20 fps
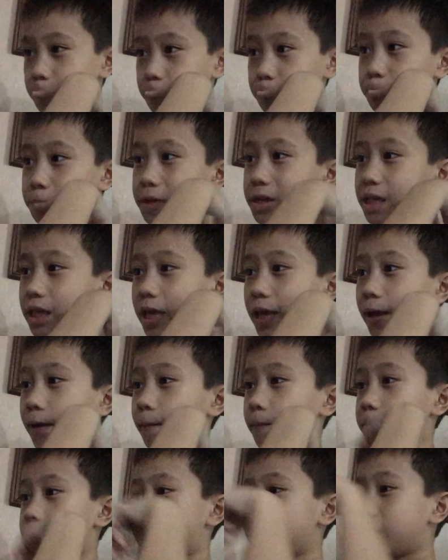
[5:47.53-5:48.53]

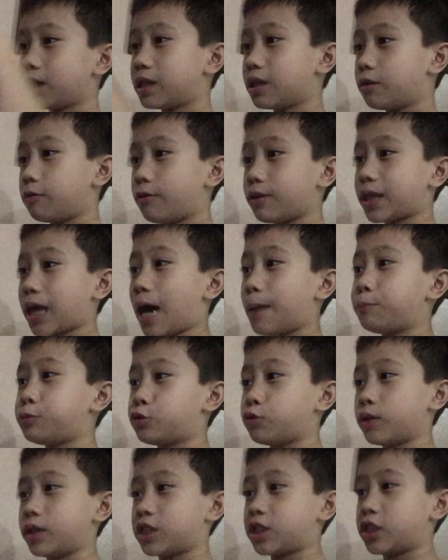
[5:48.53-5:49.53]
meaning with app
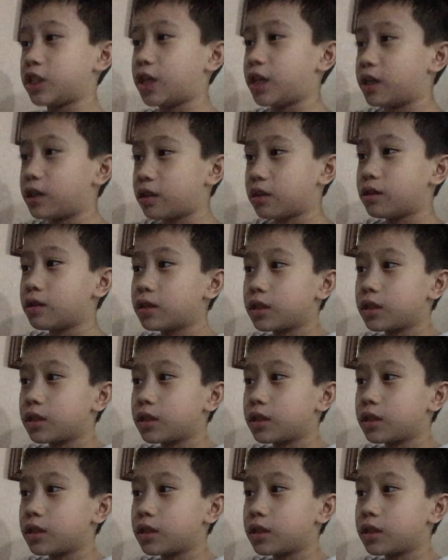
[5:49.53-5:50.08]
switching,